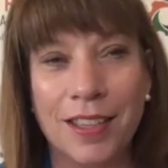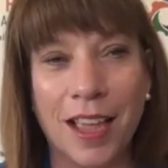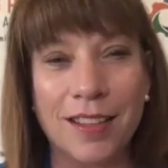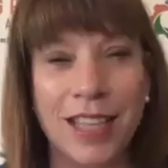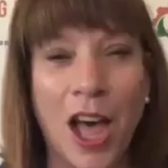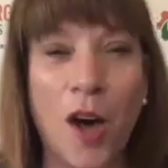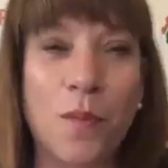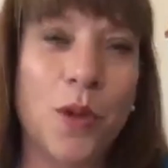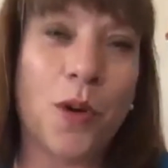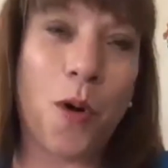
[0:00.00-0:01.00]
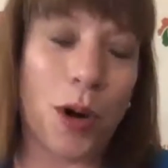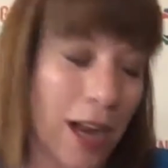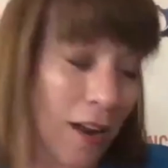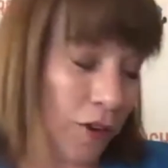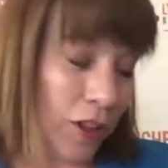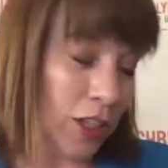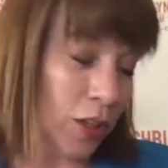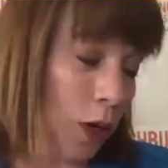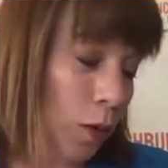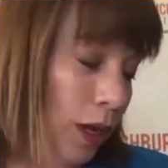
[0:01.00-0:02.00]
to help you coordinate for this. So
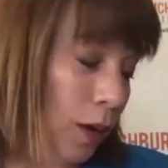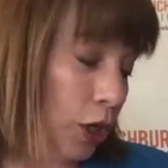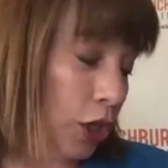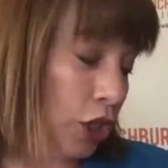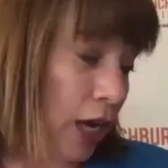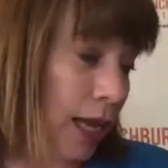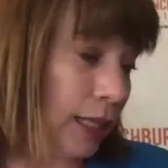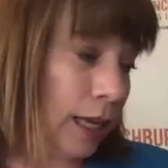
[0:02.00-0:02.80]
we really appreciate